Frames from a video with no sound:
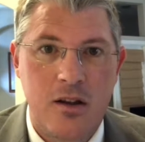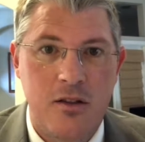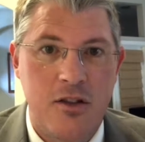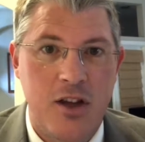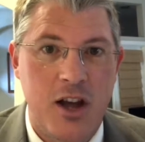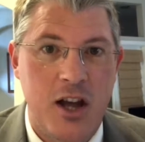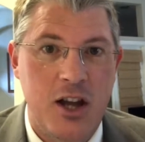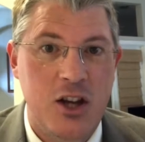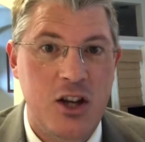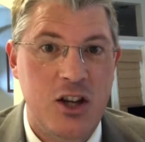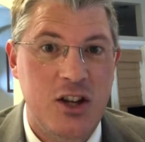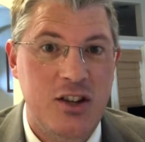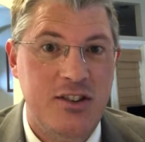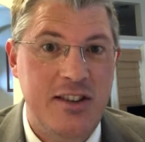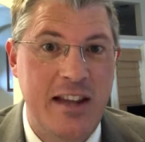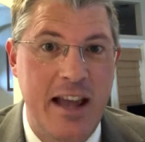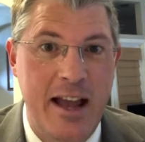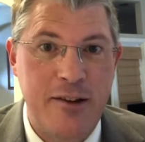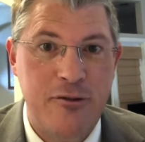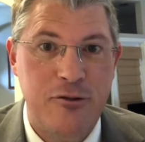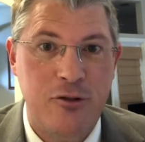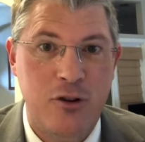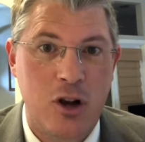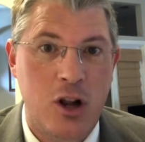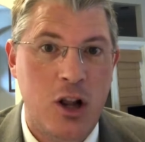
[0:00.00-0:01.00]
then
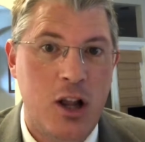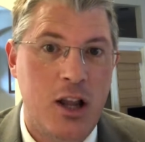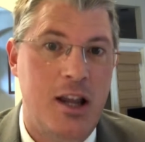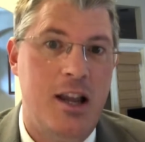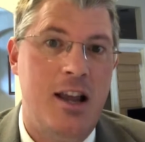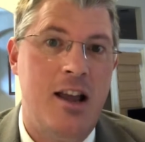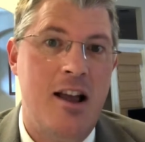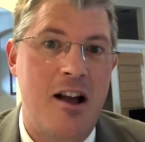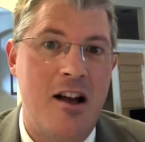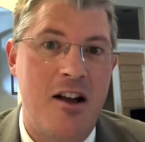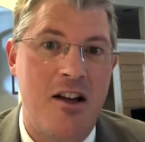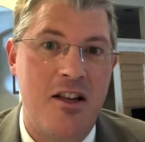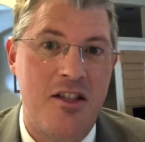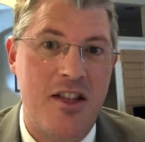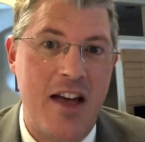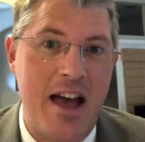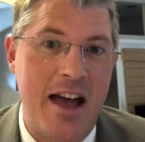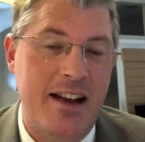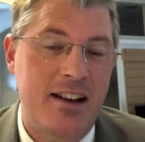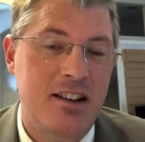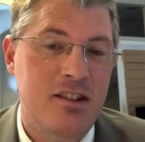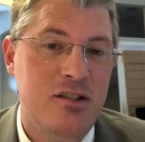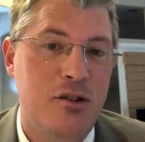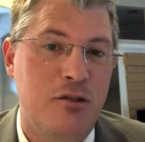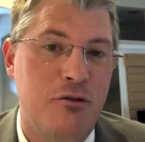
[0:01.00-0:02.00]
definitely
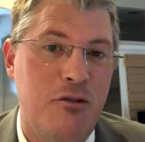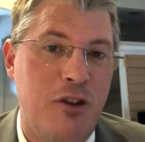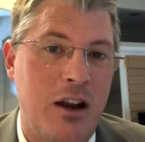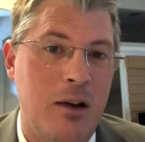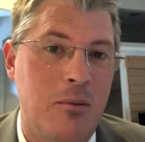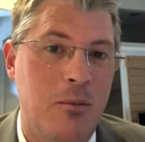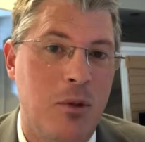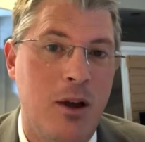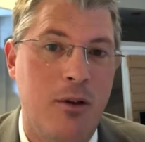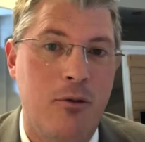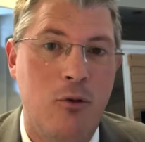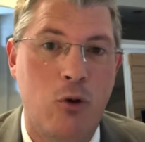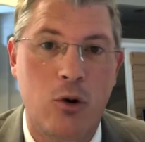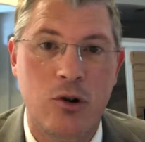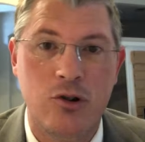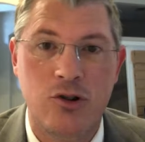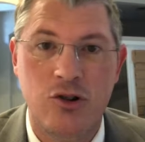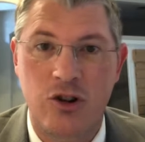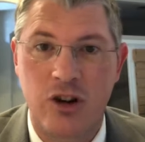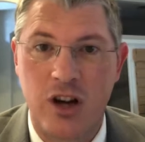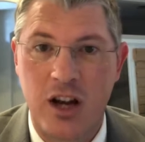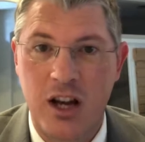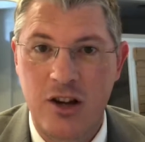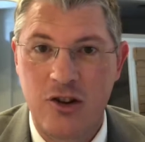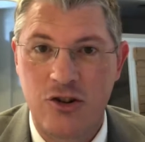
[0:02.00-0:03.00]
that is a family of
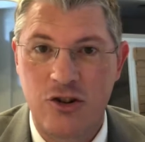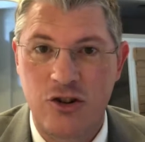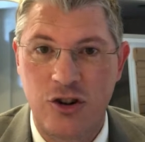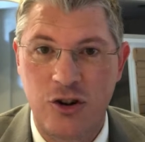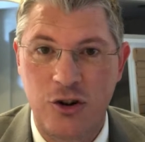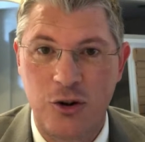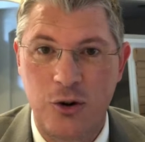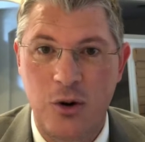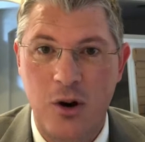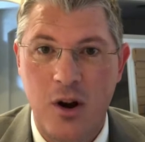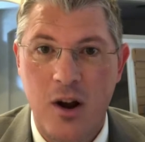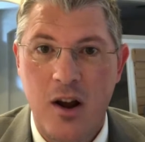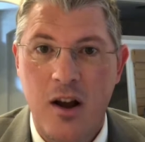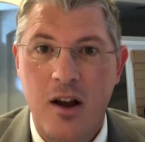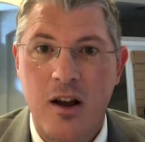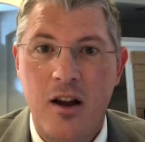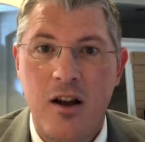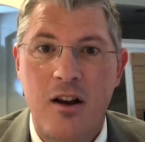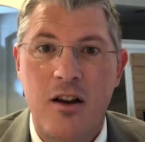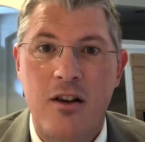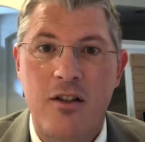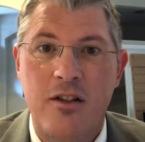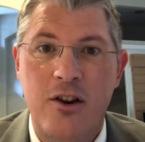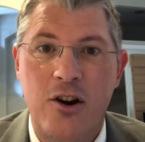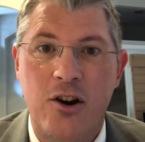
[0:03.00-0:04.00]
origin issue.
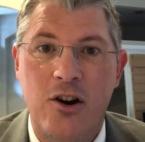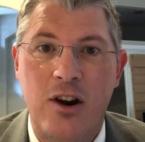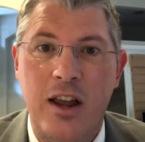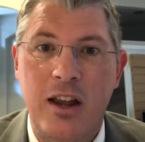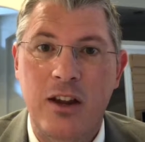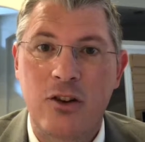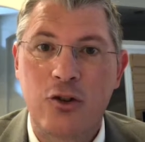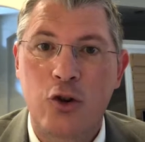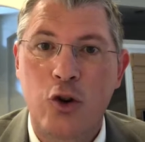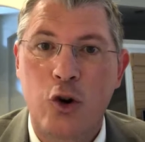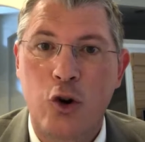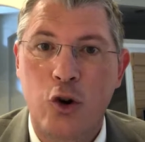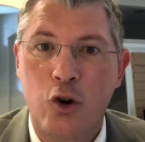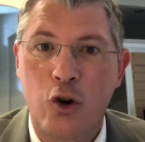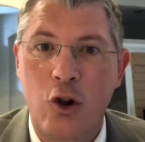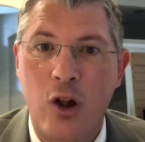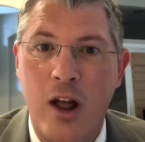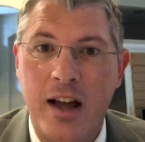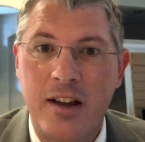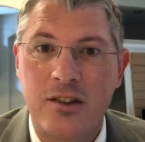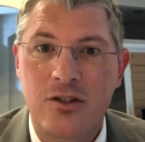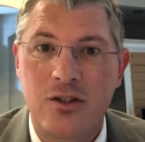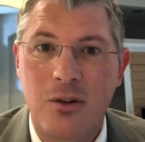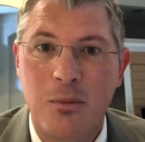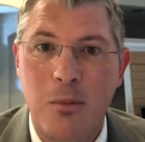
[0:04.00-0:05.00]
There are
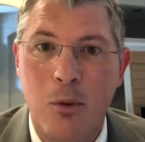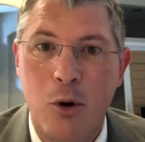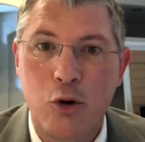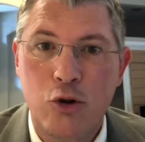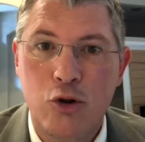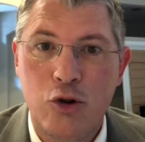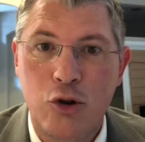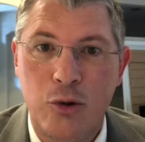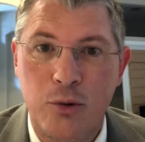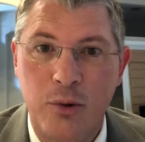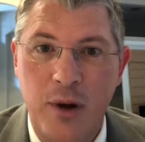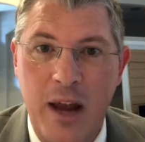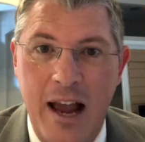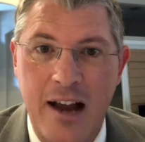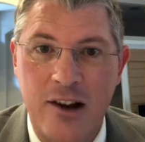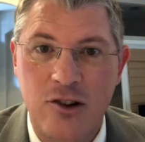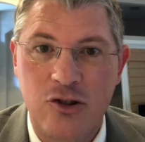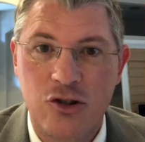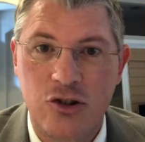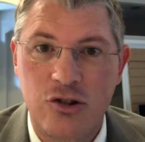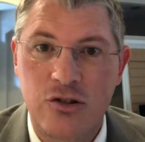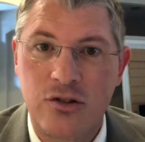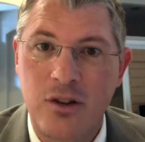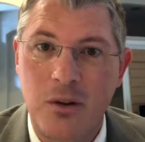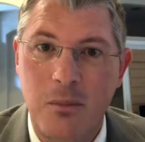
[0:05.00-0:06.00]
internalized emotional
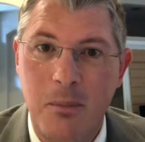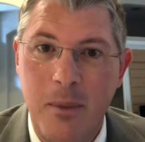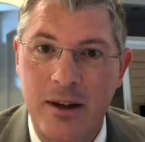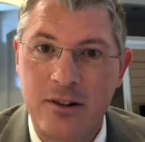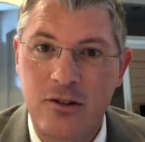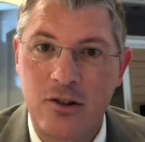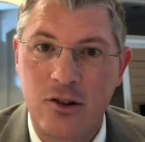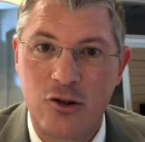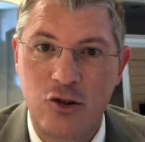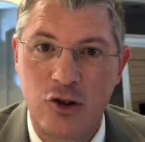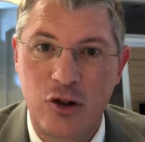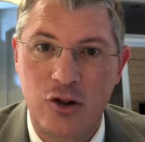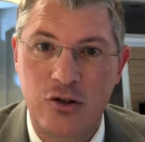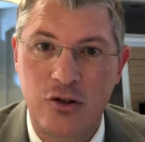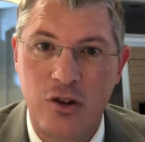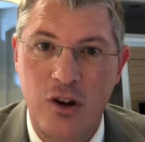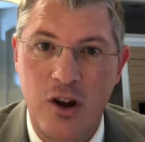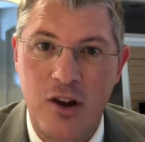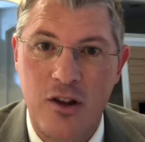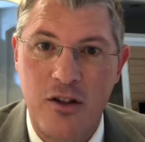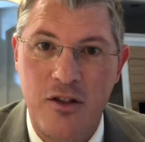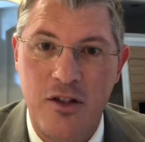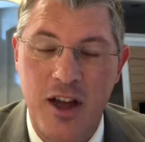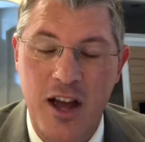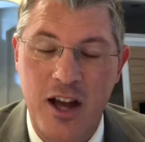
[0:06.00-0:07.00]
reactions and messages
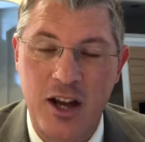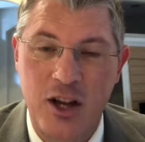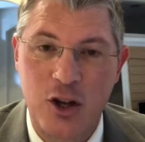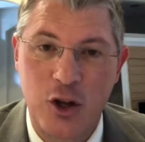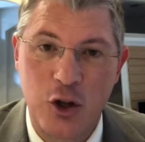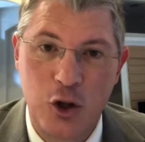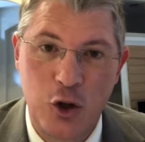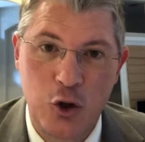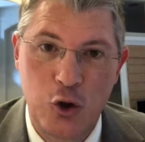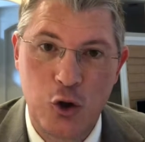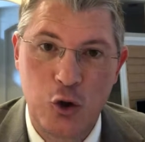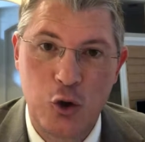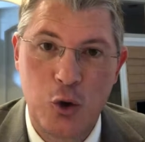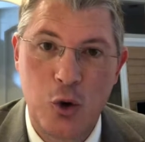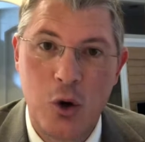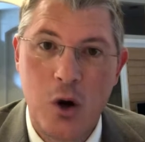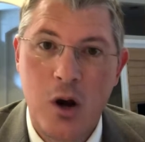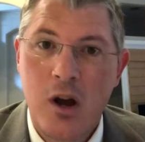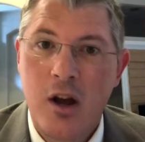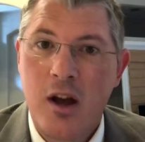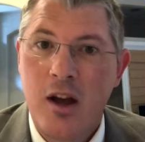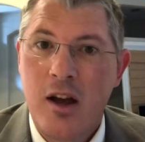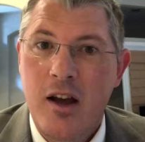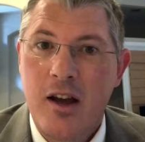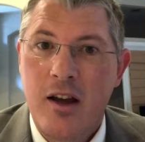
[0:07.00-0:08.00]
that
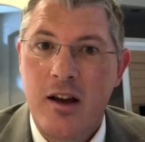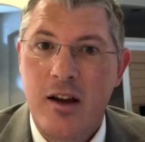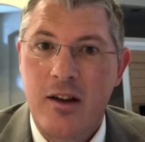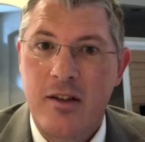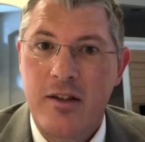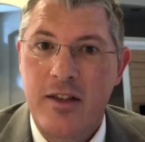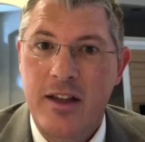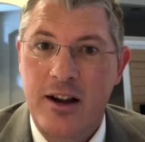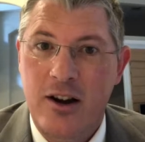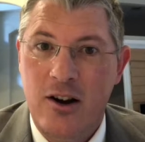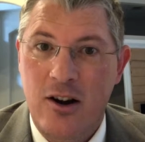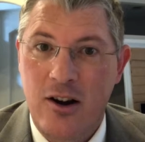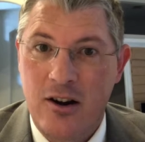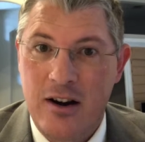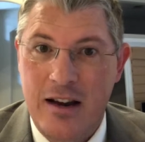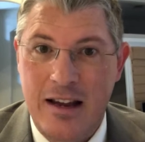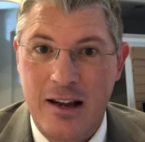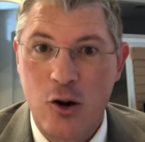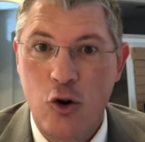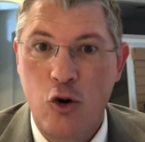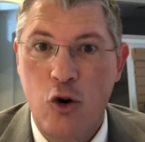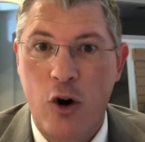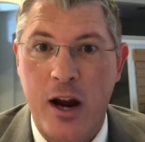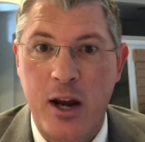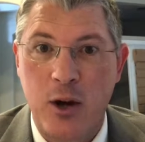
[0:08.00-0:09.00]
are
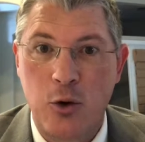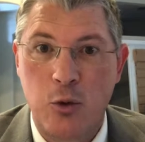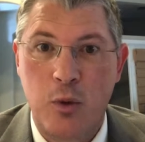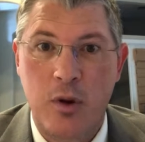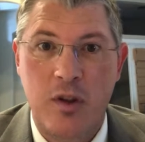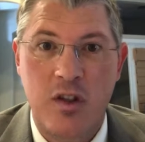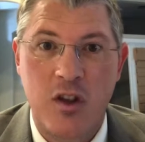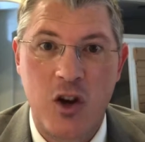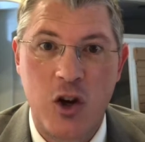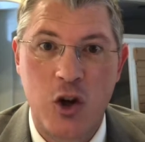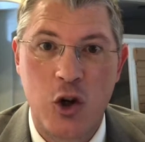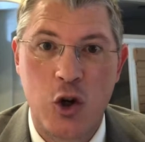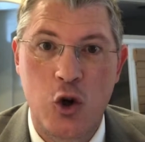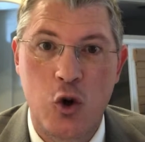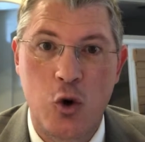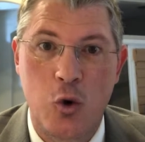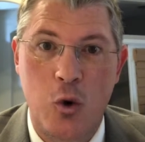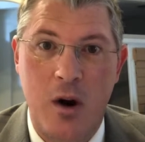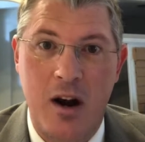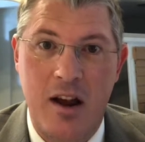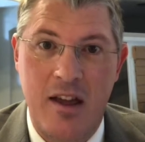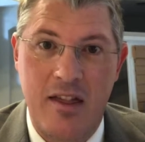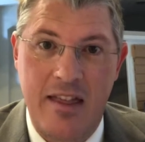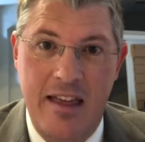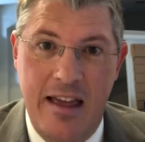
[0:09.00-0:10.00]
ingrained within
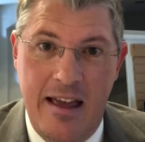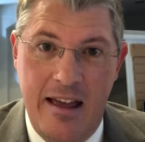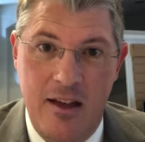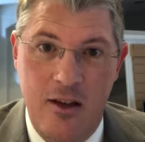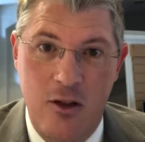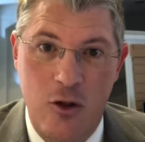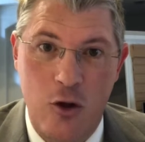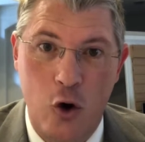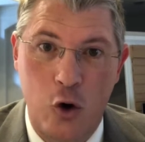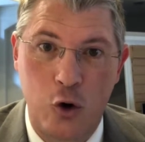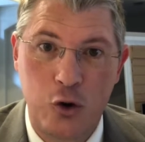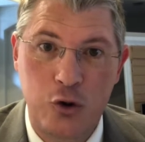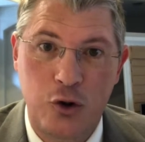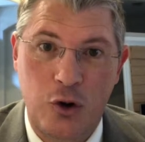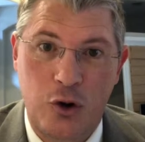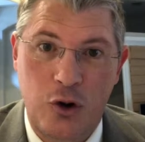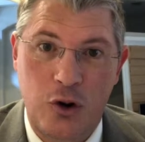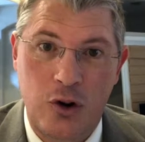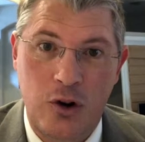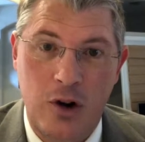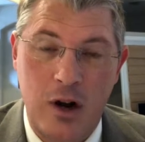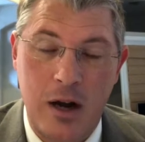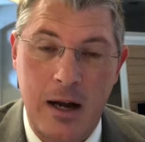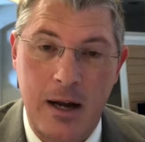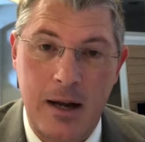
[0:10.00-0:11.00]
you, and those
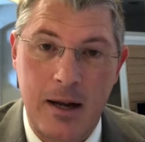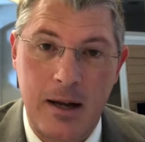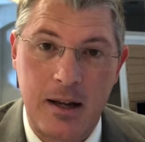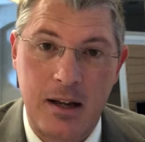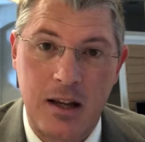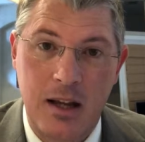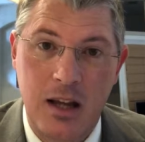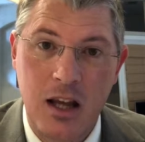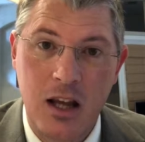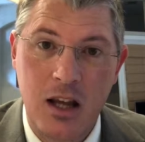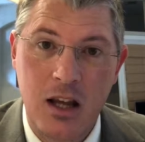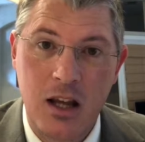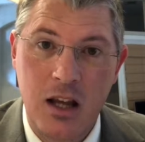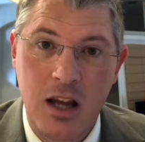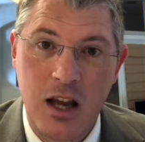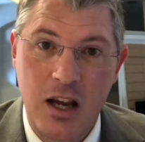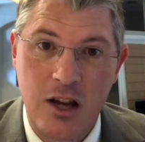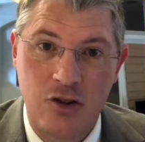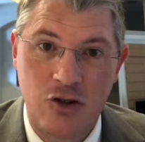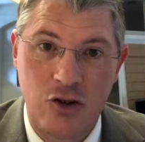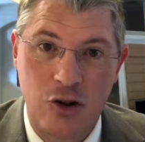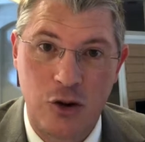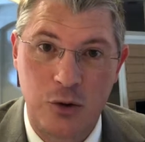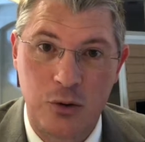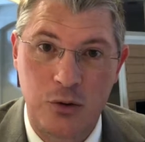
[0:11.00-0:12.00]
are key
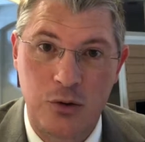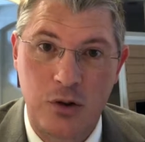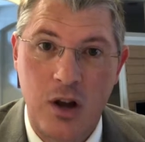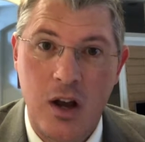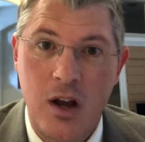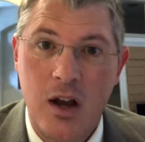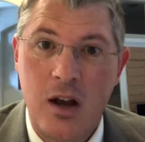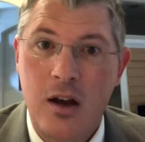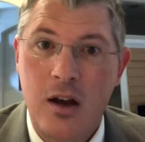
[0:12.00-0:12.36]
issues.